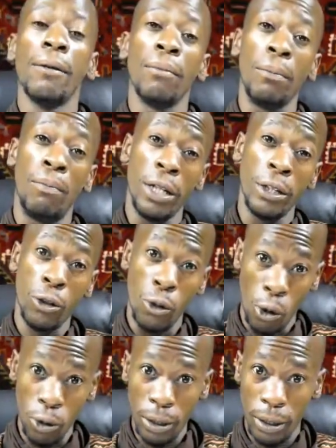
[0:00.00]
But please
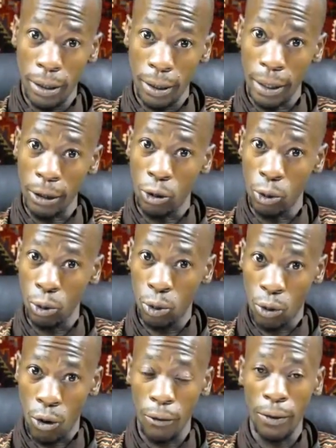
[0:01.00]
note that due
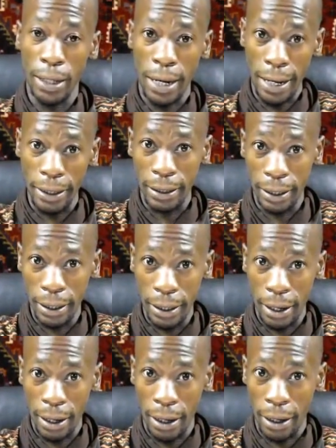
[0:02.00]
to
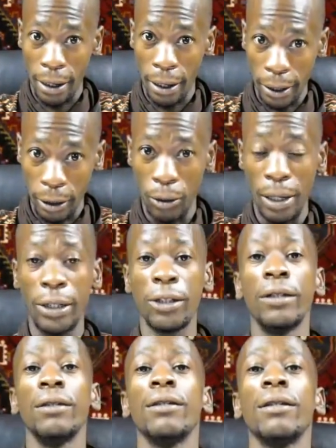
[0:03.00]
COVID-19
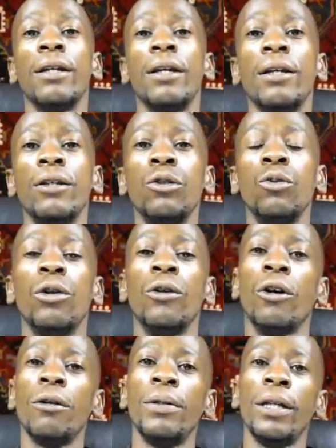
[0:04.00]
regulations, you will
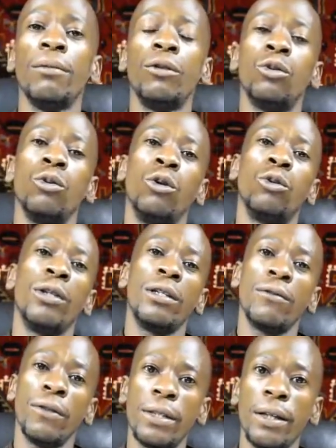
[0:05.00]
not be able to go to the
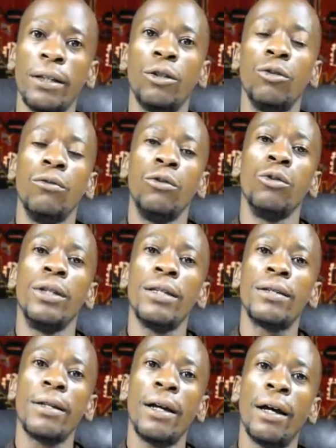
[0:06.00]
Civic Center to view
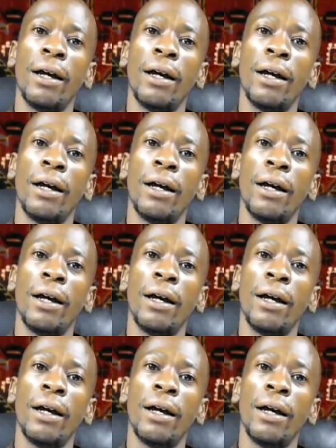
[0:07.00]
this